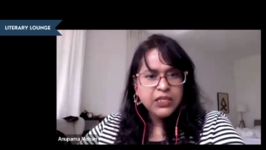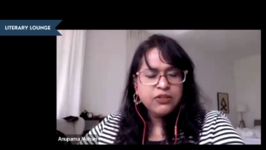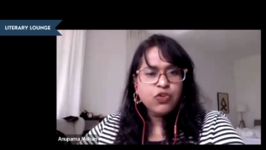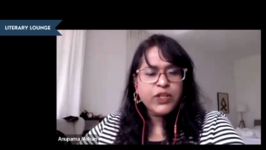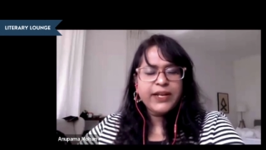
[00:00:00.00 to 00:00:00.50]

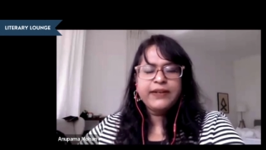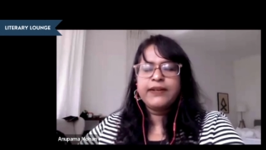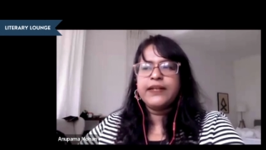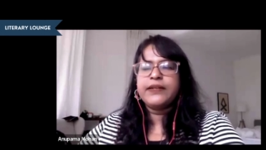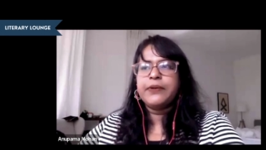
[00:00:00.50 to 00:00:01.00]
so that
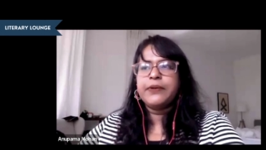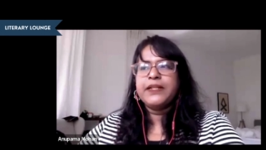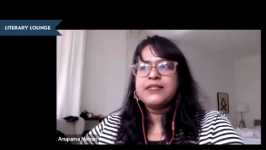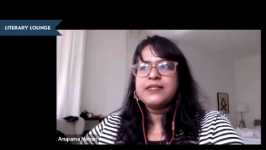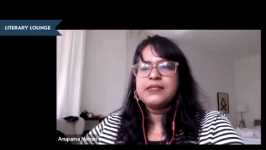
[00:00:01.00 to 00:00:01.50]
it
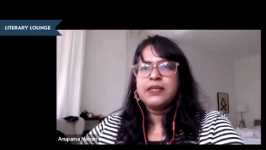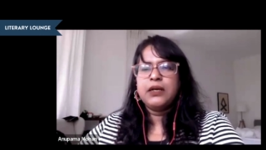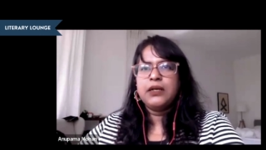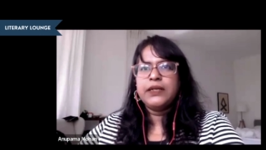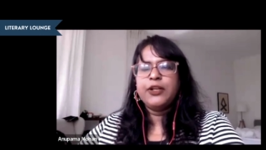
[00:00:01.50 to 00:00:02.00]
remains
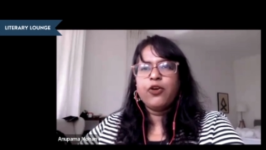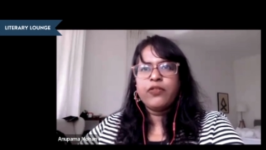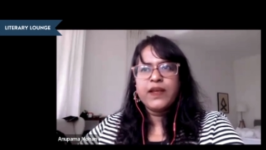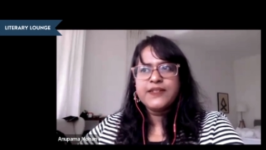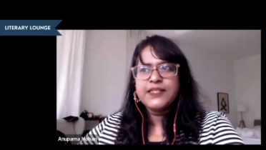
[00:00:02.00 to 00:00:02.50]
uh,
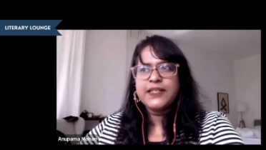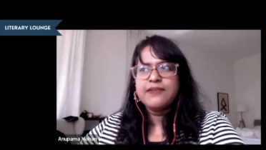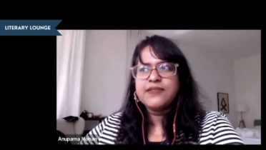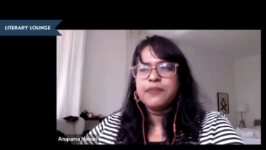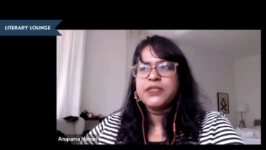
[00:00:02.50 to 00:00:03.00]
inauthentic
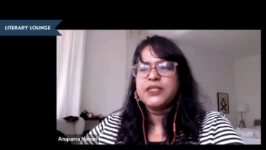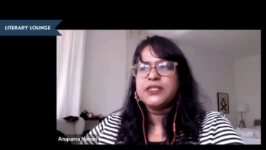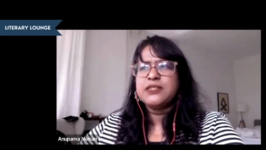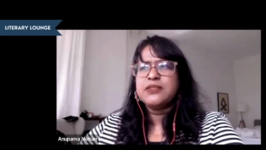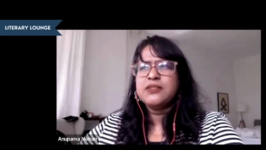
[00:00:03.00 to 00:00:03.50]
in some
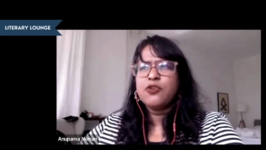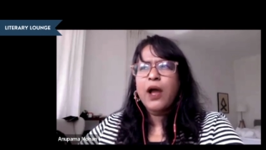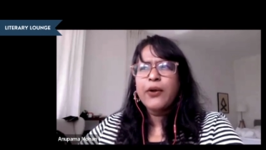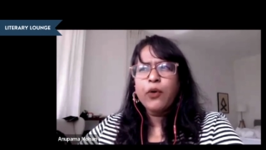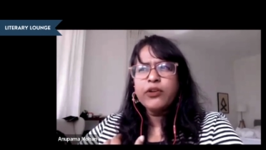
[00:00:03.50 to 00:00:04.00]
senses. So
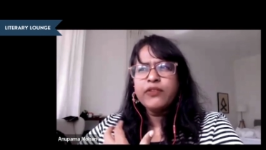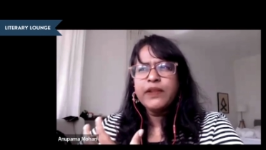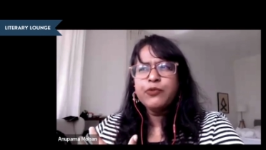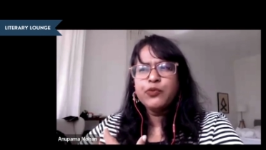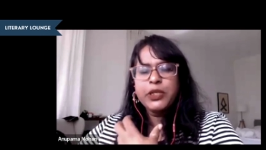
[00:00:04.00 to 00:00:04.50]
I wanted
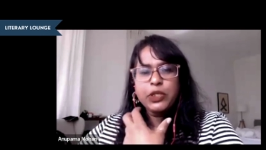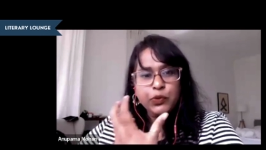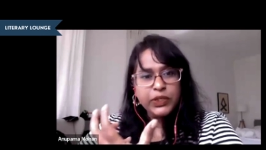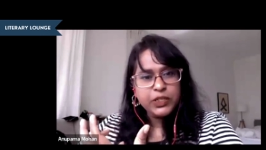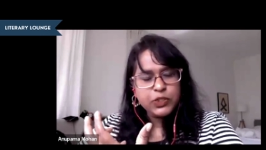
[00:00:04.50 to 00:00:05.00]
them to be
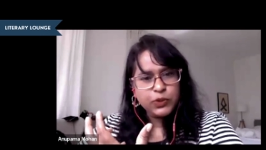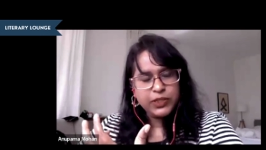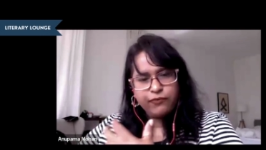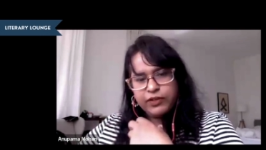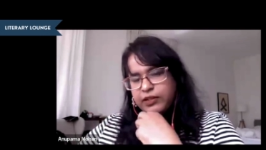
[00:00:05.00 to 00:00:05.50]
unique so
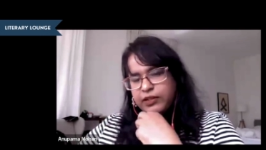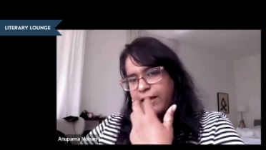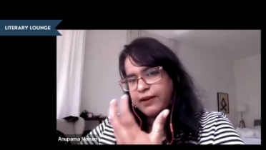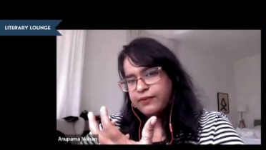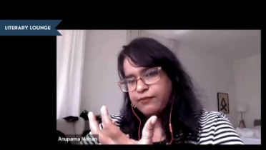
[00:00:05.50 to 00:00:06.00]
that when the
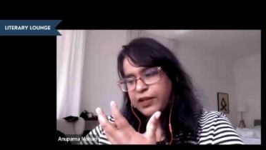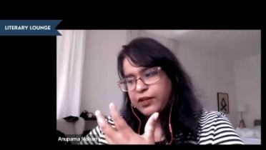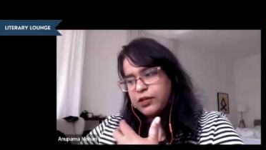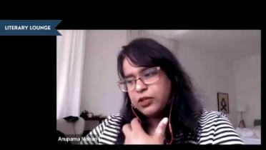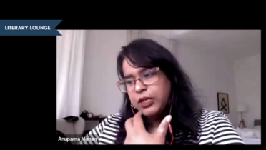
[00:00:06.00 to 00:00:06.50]
character, when
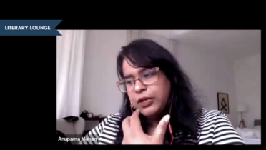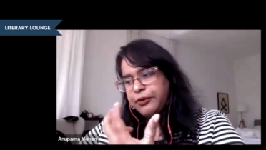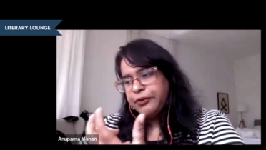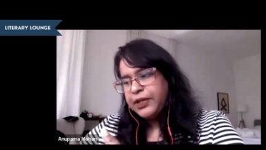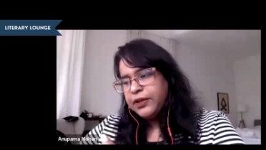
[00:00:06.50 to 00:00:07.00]
a
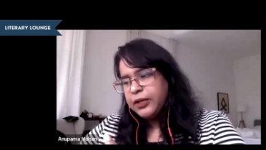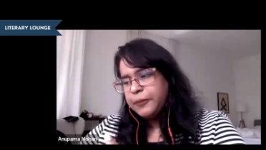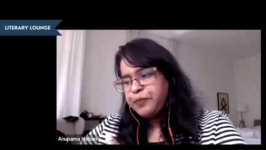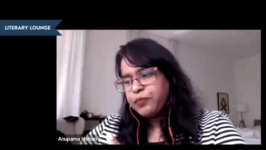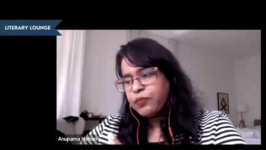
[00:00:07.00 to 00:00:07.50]
reader
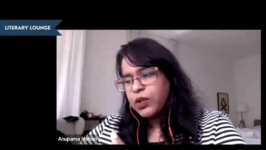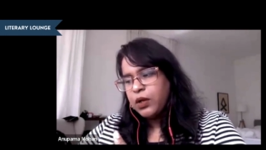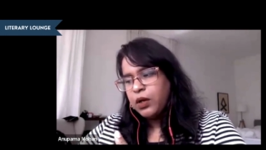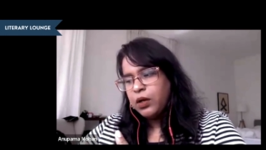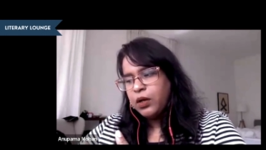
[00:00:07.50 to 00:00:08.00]

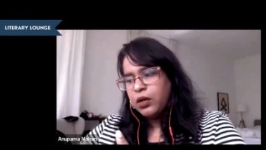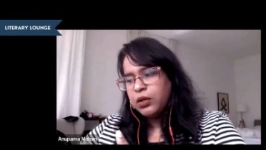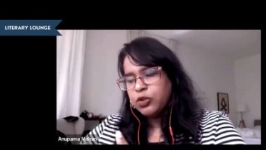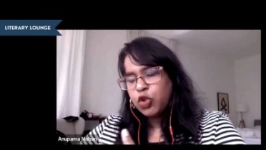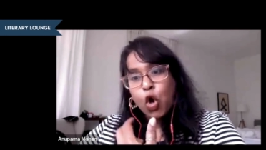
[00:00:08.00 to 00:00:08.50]

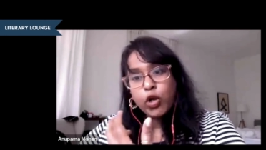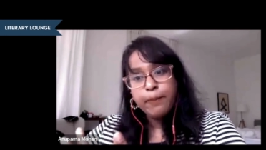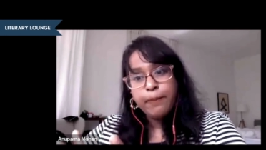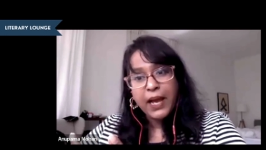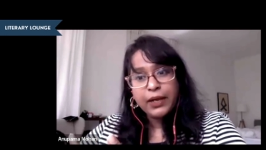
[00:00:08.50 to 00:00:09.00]
uh,
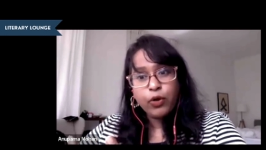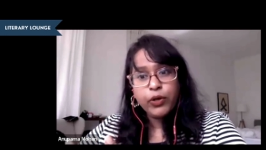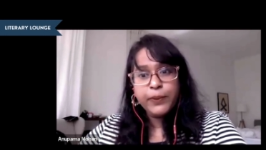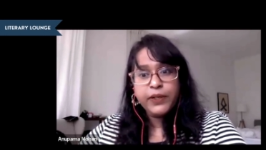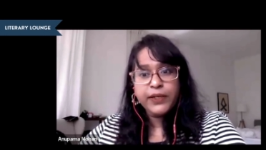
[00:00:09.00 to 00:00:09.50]
thought back on a
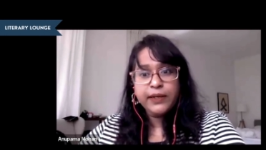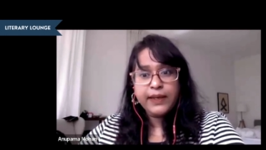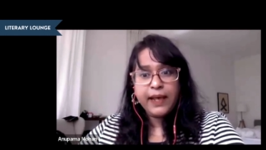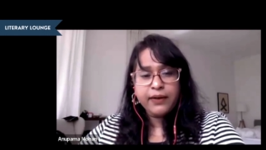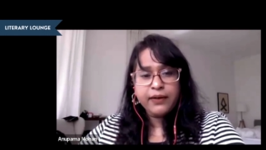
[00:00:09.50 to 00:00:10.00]
particular
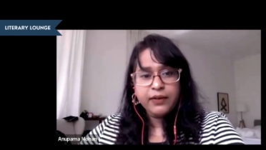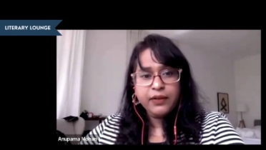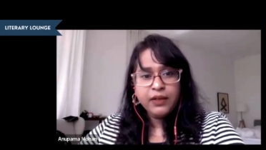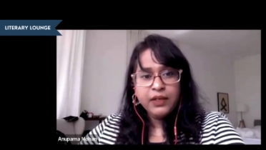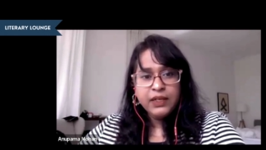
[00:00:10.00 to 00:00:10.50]
character,